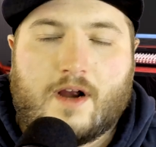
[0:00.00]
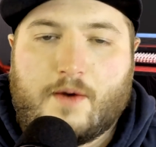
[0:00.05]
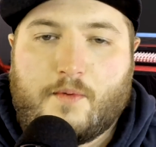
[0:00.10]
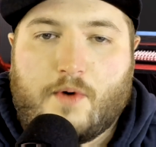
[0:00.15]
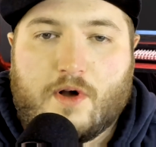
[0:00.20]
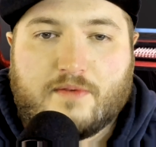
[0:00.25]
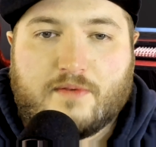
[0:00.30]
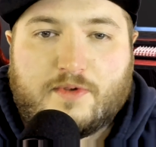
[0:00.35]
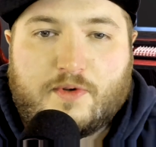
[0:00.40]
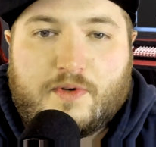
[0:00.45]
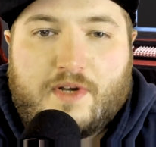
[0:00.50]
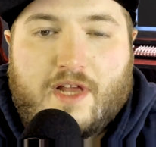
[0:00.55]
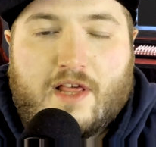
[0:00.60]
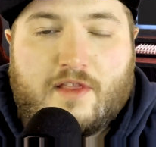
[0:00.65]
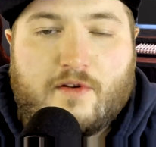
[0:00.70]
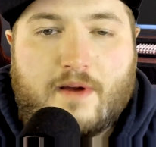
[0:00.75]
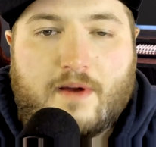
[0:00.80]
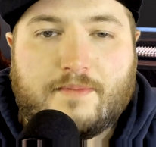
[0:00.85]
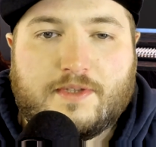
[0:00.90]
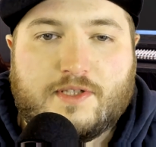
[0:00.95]
right, welcome to
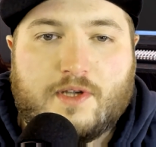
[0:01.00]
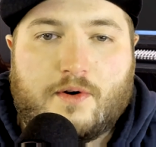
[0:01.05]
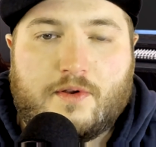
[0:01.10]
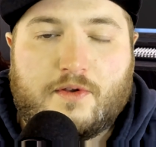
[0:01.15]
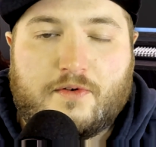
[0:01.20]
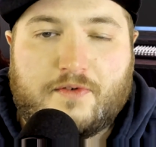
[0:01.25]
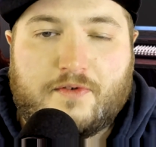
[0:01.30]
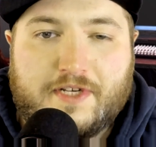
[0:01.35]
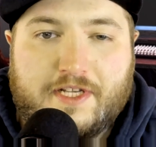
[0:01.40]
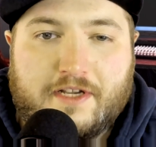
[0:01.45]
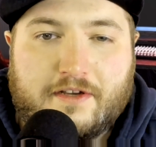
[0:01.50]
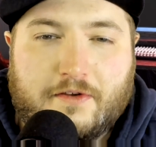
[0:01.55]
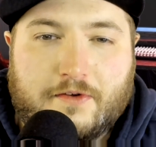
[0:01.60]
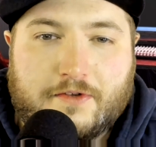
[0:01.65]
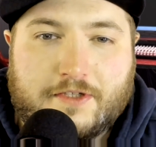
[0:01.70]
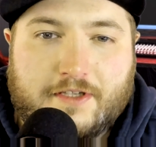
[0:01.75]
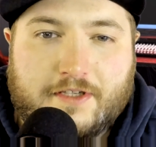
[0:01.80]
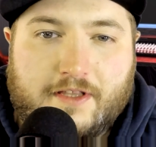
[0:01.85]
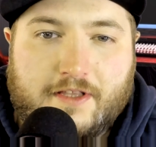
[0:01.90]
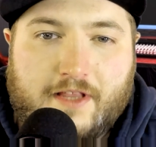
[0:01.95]
another episode of the
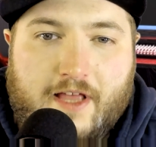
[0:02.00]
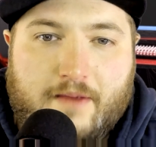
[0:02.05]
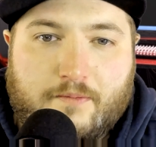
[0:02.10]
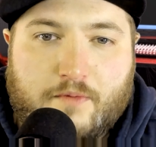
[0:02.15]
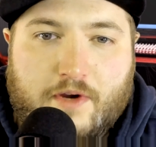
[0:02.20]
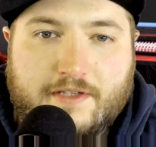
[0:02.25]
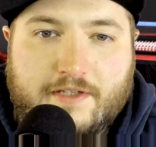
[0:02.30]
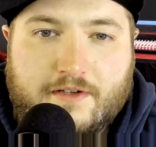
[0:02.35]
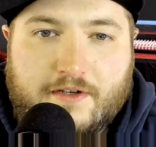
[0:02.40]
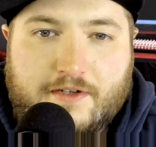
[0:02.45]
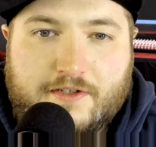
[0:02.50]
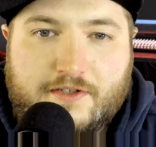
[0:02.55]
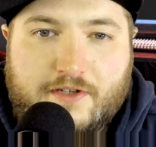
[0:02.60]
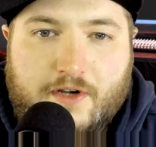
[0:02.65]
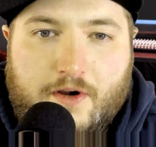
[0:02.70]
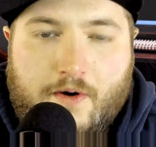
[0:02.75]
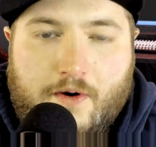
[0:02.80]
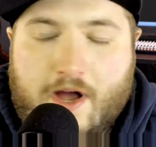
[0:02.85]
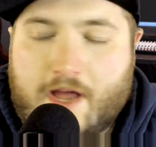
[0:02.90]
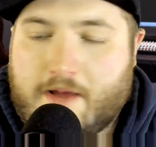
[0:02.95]
Ridiculously Lame Wrestling
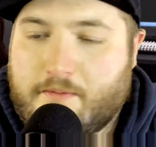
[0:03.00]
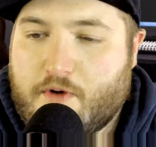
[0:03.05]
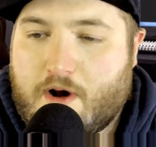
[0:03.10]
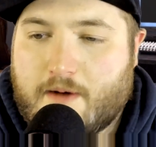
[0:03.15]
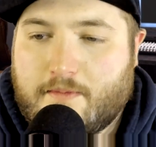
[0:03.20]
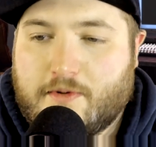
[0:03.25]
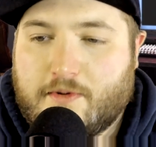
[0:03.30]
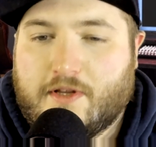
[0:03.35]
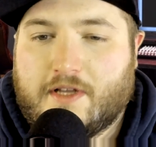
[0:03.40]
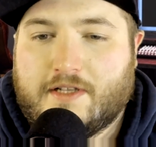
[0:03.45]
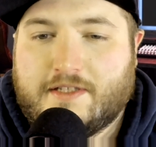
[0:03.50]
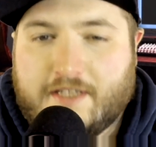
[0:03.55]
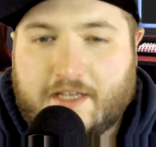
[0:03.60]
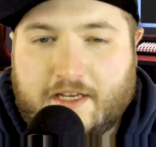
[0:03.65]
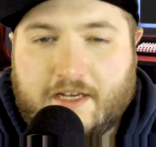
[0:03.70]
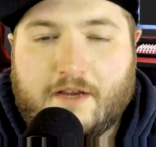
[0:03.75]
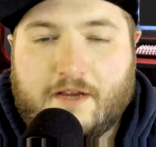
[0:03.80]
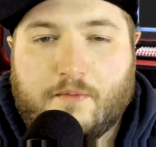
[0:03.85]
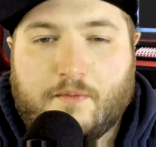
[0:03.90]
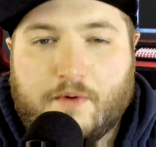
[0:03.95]
Show. I am Robert
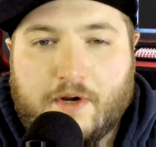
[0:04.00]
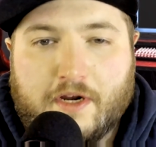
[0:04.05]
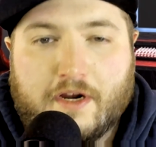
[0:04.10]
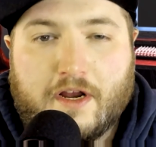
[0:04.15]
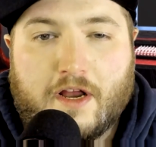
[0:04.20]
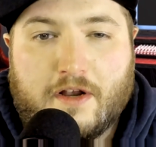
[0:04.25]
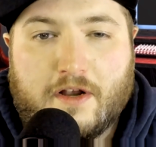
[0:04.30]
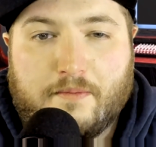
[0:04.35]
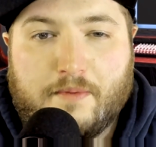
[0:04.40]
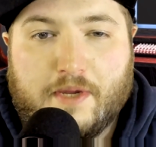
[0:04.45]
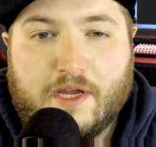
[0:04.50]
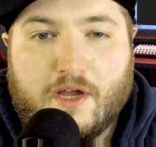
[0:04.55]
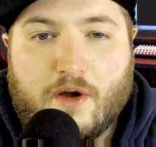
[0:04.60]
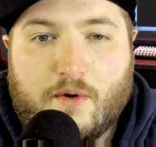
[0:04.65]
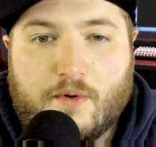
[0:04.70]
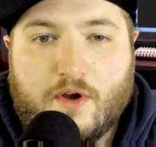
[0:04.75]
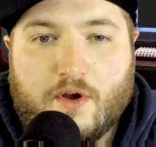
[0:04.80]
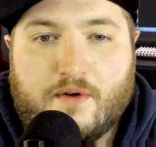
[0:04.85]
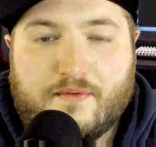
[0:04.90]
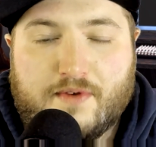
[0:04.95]
Lentini, and we are going to be
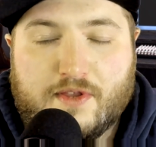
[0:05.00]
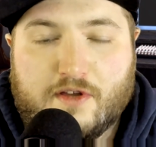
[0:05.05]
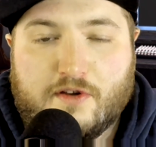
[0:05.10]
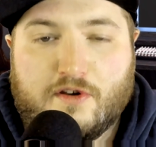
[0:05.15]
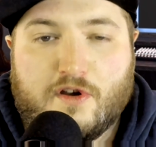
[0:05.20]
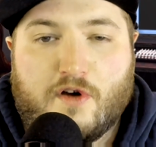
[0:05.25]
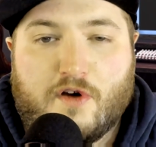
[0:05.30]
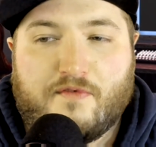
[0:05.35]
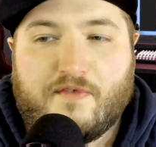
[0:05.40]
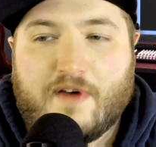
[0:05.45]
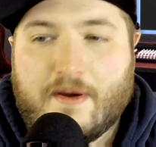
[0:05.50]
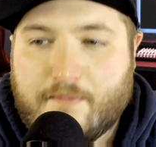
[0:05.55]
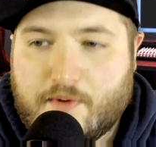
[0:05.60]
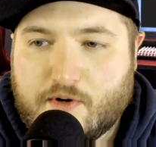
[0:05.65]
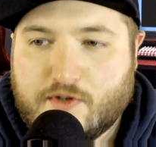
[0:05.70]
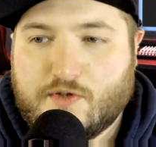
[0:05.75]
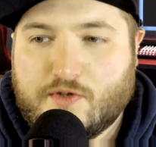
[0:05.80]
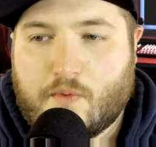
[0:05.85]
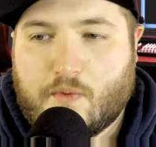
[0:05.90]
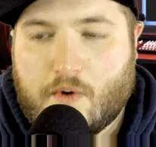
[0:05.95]
going over the
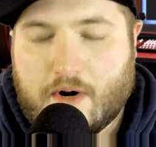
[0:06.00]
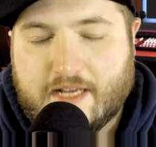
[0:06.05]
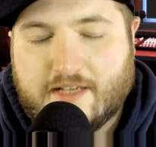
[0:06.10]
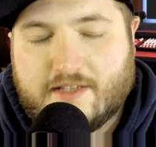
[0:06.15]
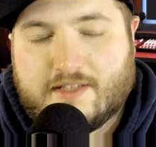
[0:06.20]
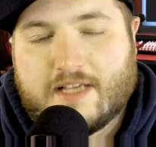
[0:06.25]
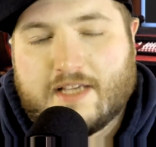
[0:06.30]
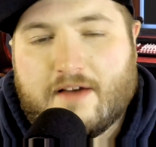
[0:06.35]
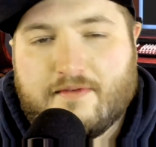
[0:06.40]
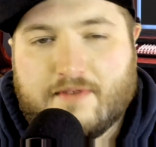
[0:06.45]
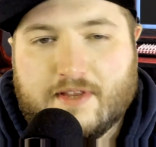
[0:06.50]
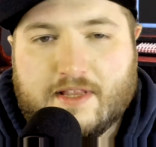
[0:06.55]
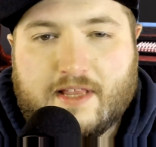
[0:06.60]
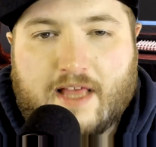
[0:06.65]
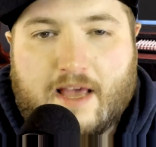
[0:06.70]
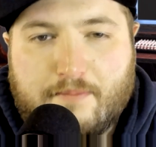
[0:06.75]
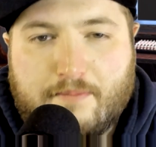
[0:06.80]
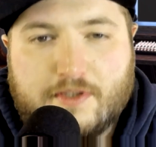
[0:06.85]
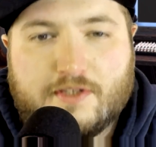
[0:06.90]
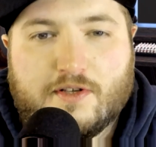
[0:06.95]
November 27th
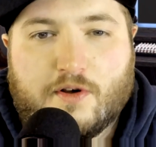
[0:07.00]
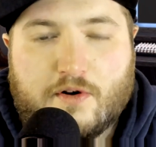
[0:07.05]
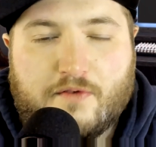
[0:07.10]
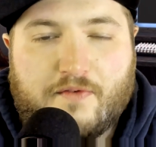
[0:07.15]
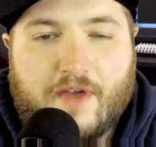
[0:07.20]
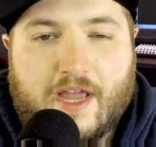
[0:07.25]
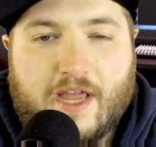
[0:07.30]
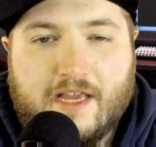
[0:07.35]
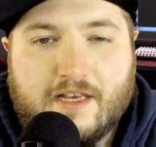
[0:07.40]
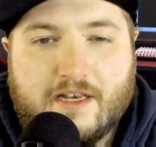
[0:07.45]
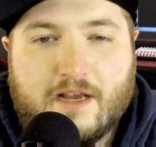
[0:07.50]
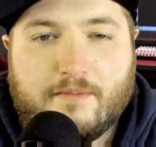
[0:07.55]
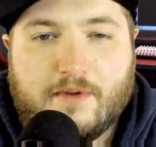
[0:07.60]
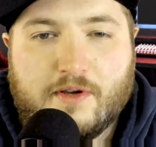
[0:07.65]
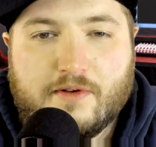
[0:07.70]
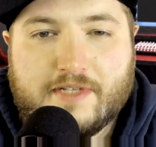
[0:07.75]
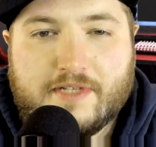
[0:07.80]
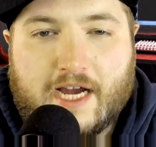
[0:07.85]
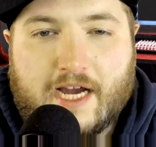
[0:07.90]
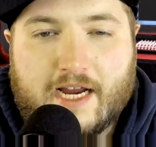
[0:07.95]
episode of
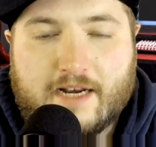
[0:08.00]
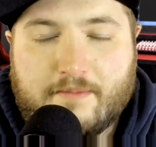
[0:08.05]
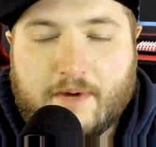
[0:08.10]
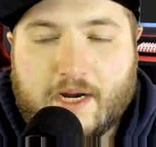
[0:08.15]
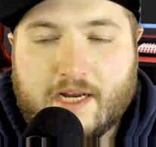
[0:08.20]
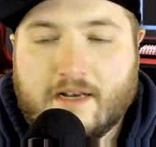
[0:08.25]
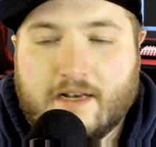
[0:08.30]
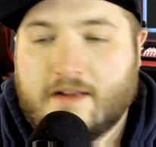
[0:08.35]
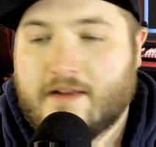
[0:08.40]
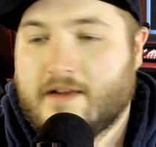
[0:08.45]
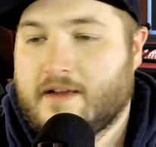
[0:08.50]
AEW Dynamite.